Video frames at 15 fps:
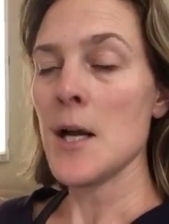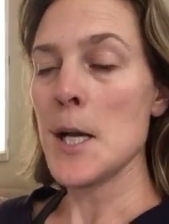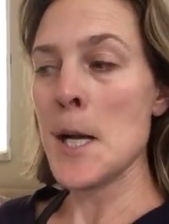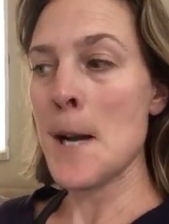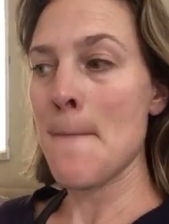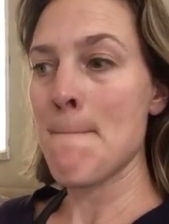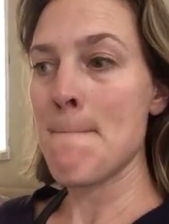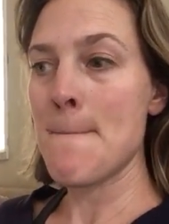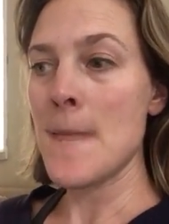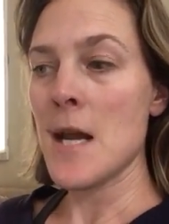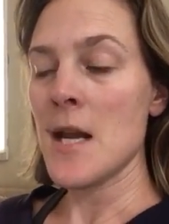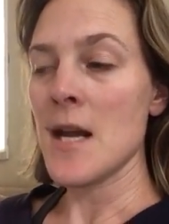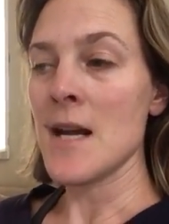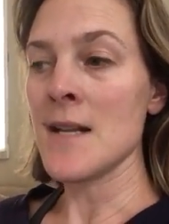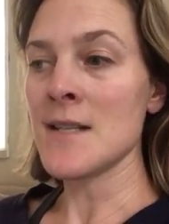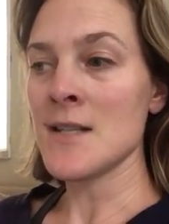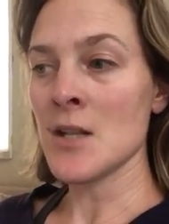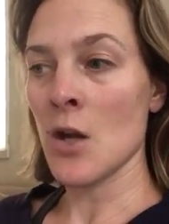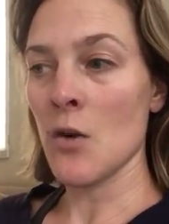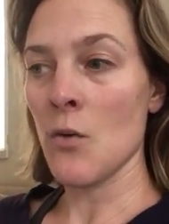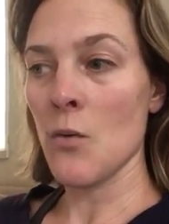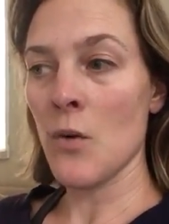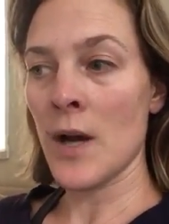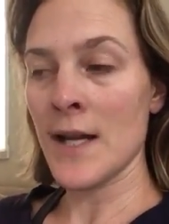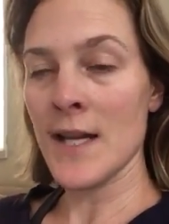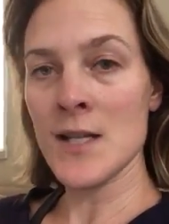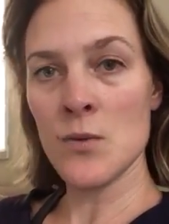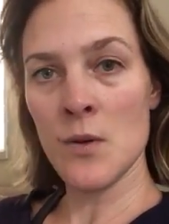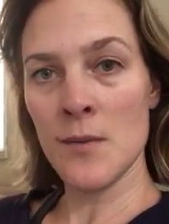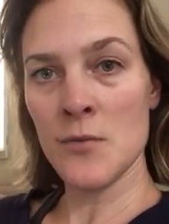Um, and so I
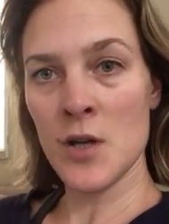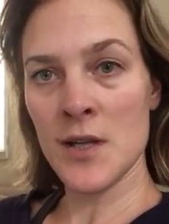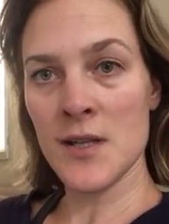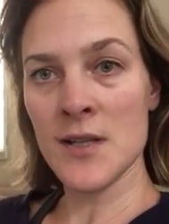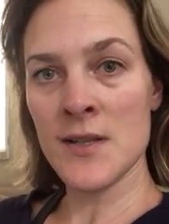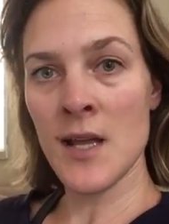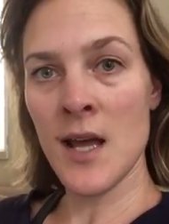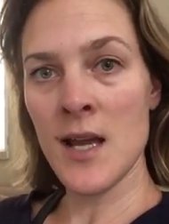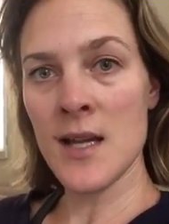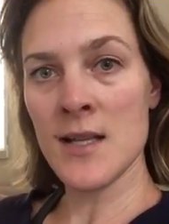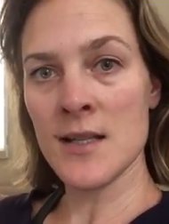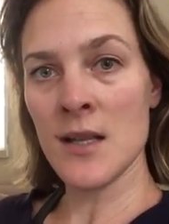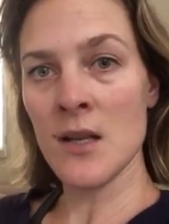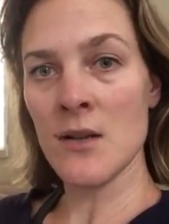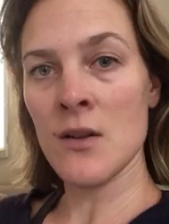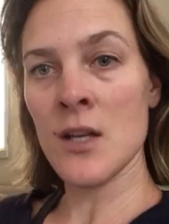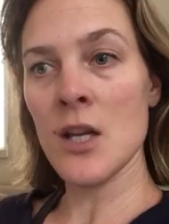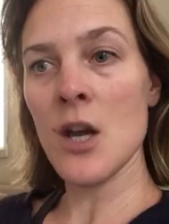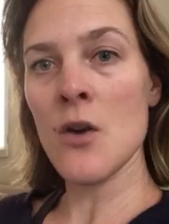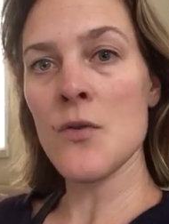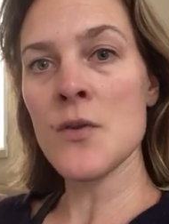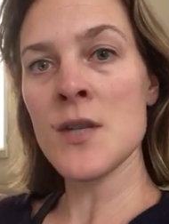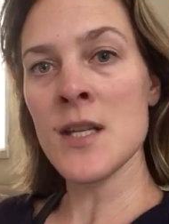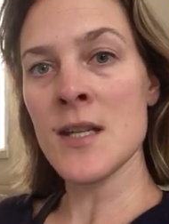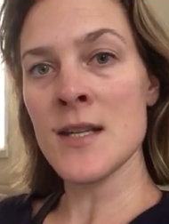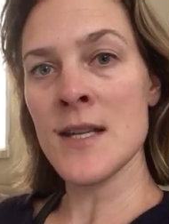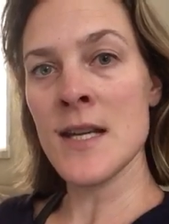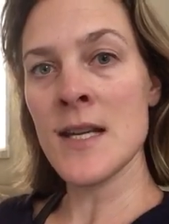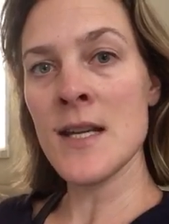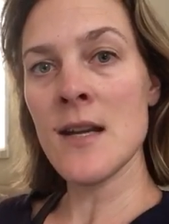guess what I'm trying to say is that the
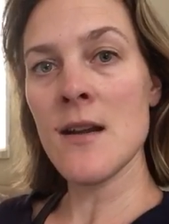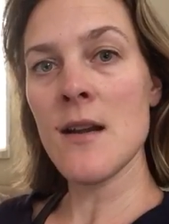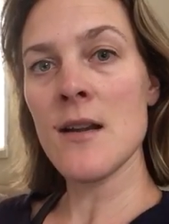OCD